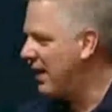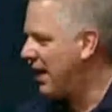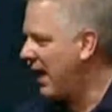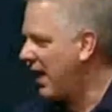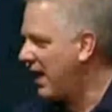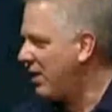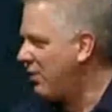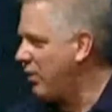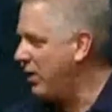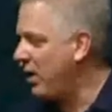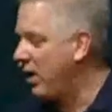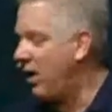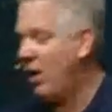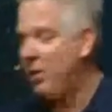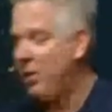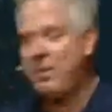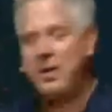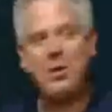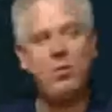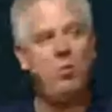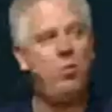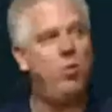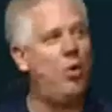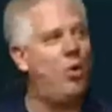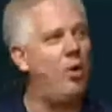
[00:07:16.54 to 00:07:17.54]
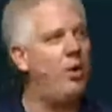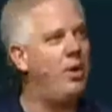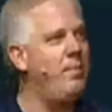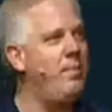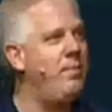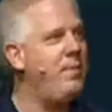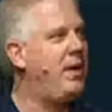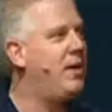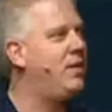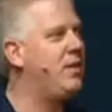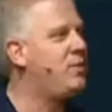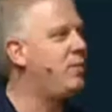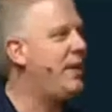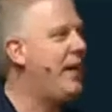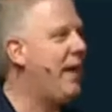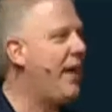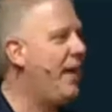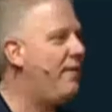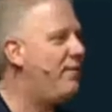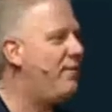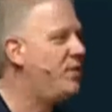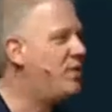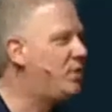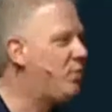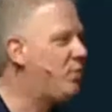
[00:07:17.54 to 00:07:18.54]
And we'll all be warm because we
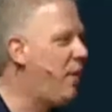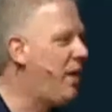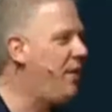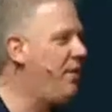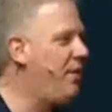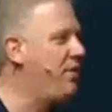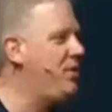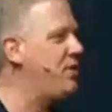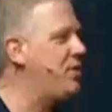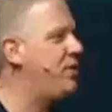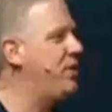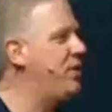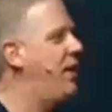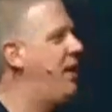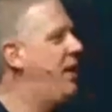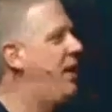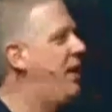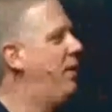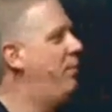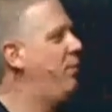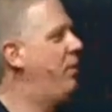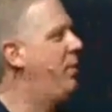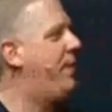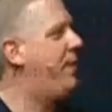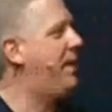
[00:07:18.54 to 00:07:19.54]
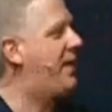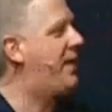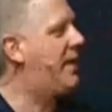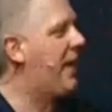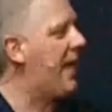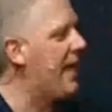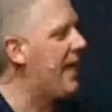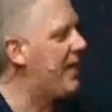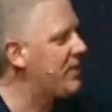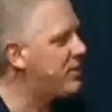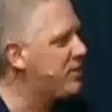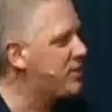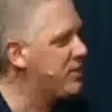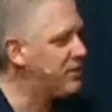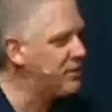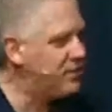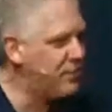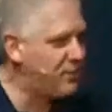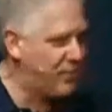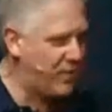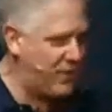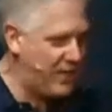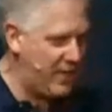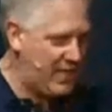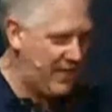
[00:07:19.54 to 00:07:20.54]
have sweaters, we'll be
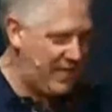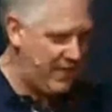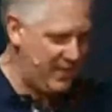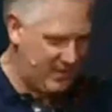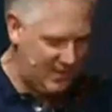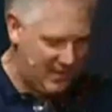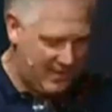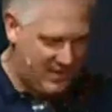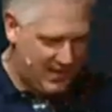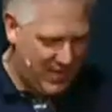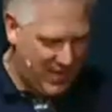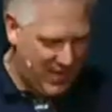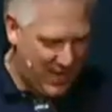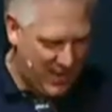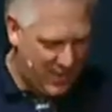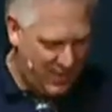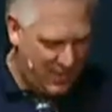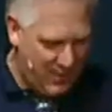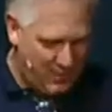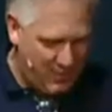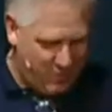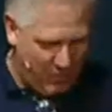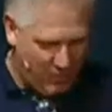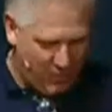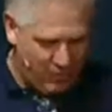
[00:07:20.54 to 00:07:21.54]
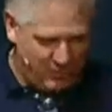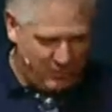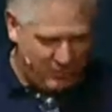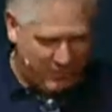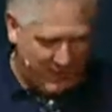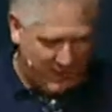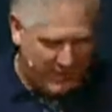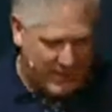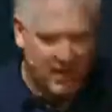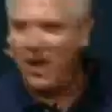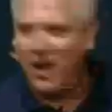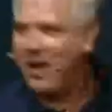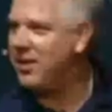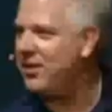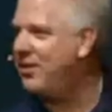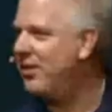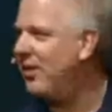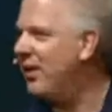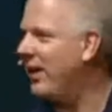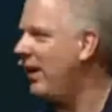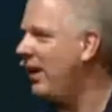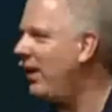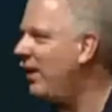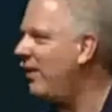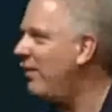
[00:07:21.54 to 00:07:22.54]
cancer-free, and we won't be
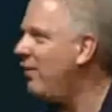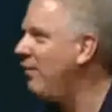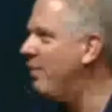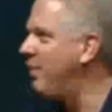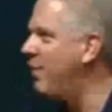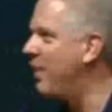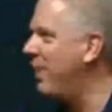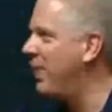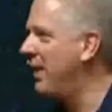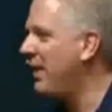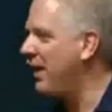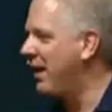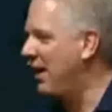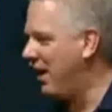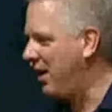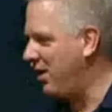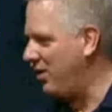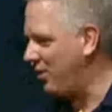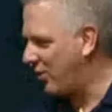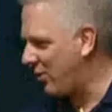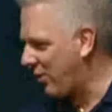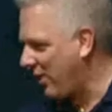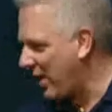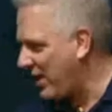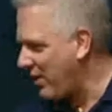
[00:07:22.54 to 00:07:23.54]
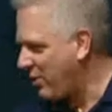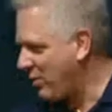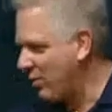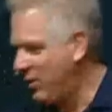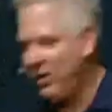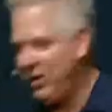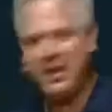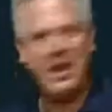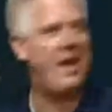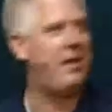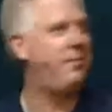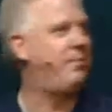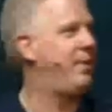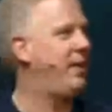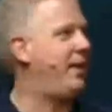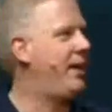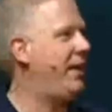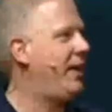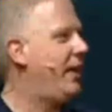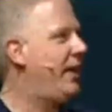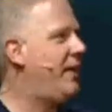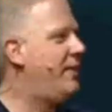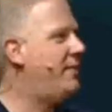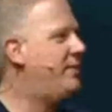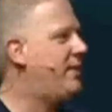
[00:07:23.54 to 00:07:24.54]
hungry. How great will that
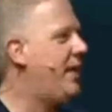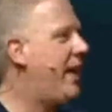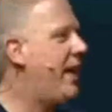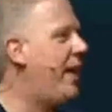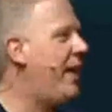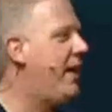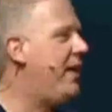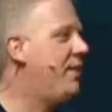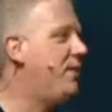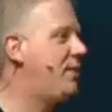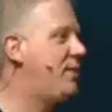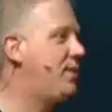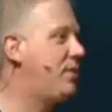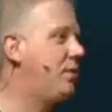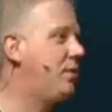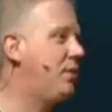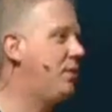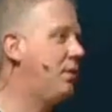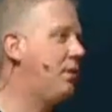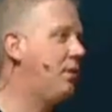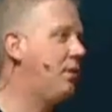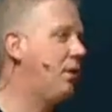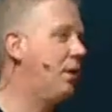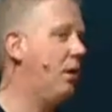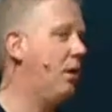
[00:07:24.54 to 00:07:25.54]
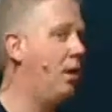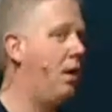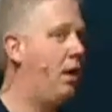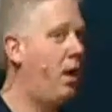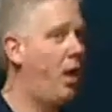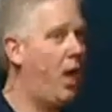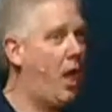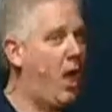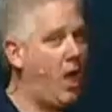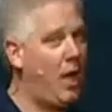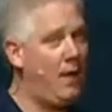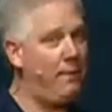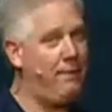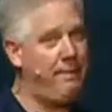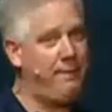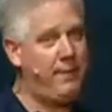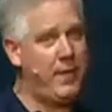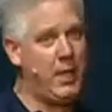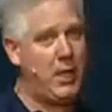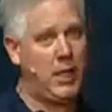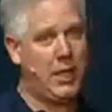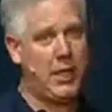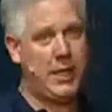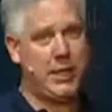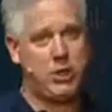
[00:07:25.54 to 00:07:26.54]
be? It takes a
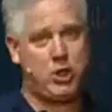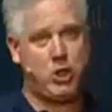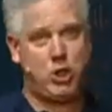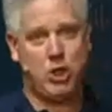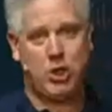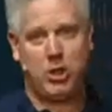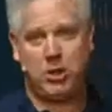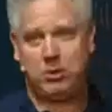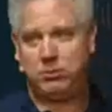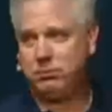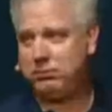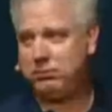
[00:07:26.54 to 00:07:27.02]
village.